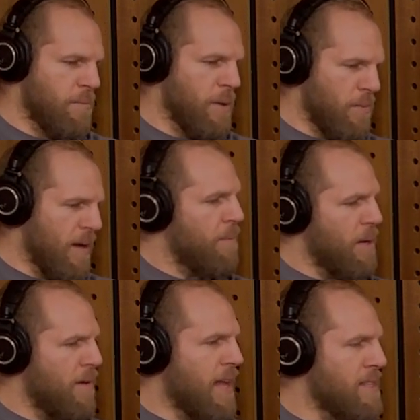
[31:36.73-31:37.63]
I'm a bit
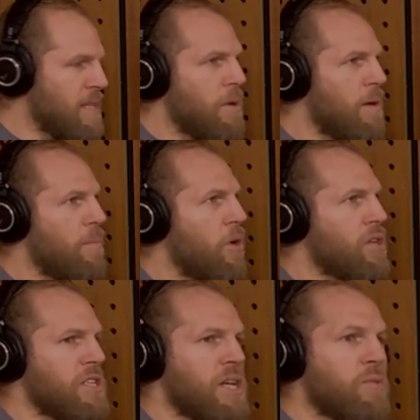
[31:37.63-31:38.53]
ranty, but
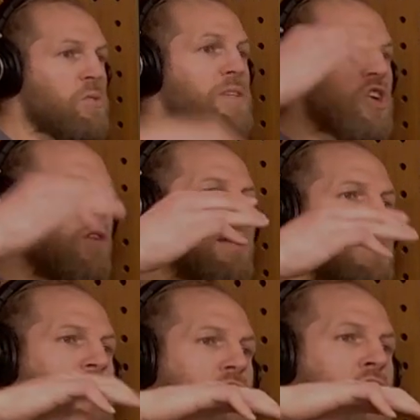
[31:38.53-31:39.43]
apologize. So much will be solved by
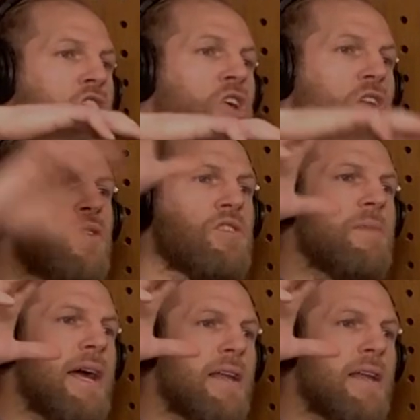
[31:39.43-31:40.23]
this, because you've got loads